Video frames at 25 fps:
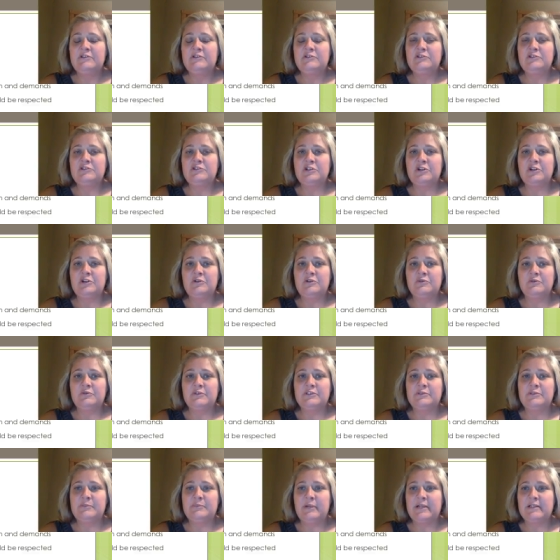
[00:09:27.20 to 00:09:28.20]
show
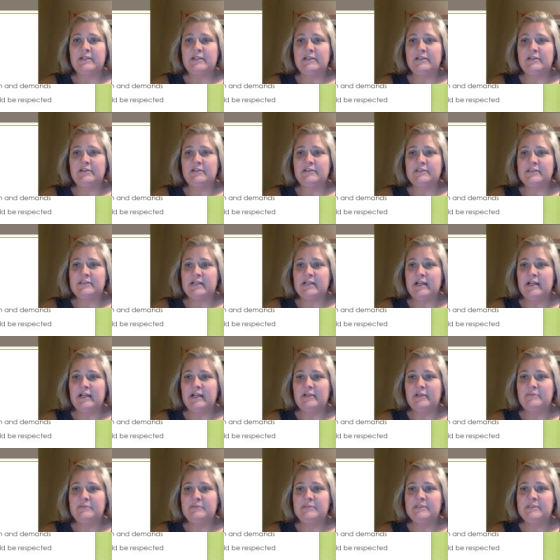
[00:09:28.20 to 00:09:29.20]
respect at all
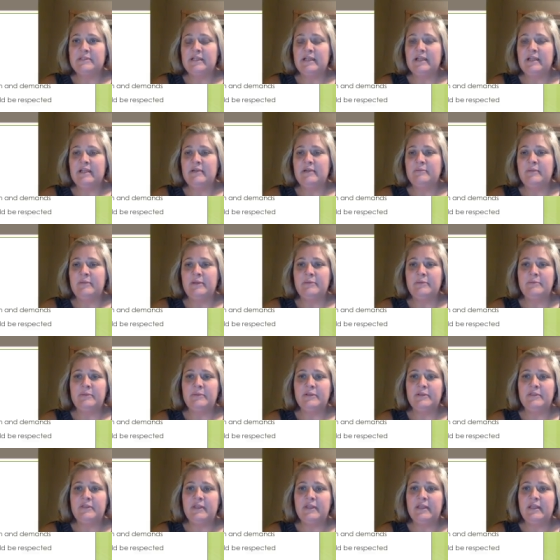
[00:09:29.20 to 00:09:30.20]
times,
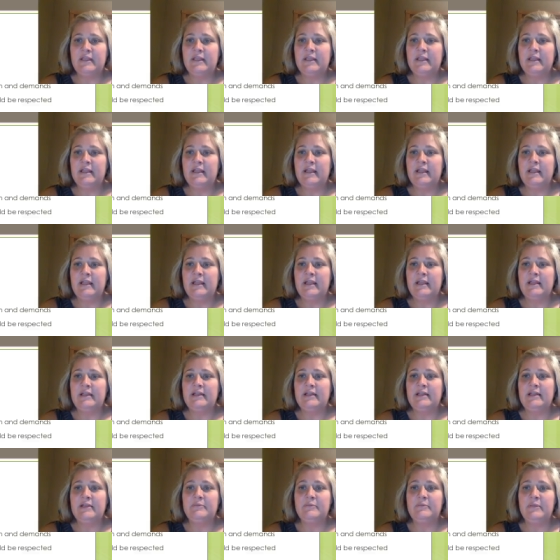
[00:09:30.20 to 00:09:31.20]
empathy,
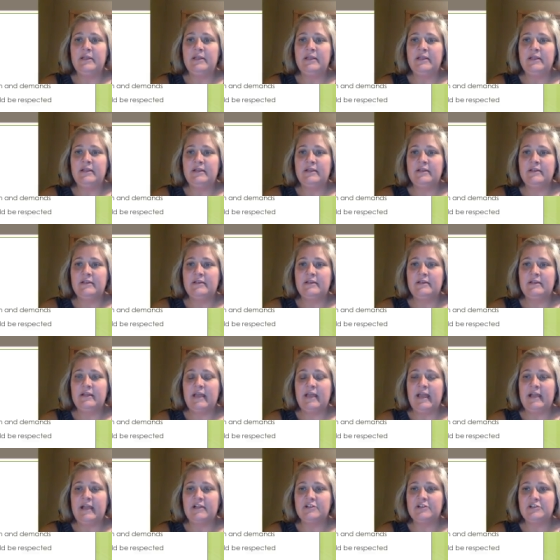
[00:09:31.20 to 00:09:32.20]
and immediate
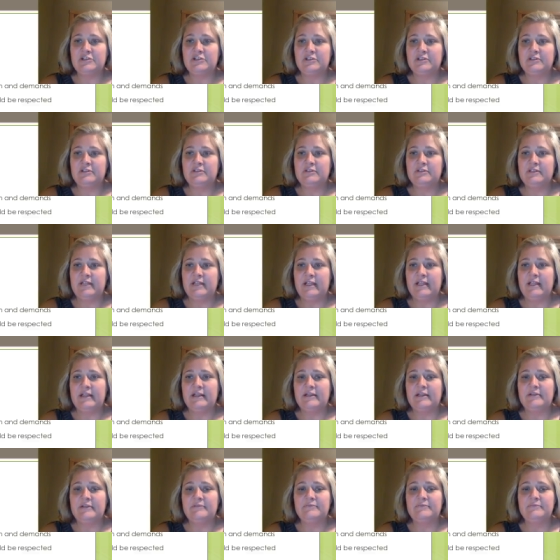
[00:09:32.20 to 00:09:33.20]
action
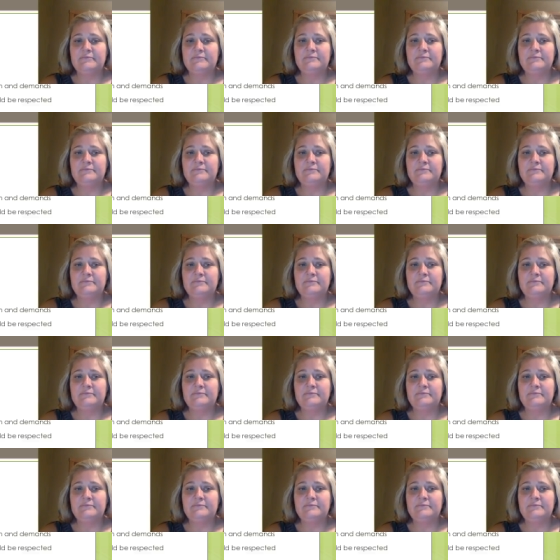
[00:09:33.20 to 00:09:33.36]
taken.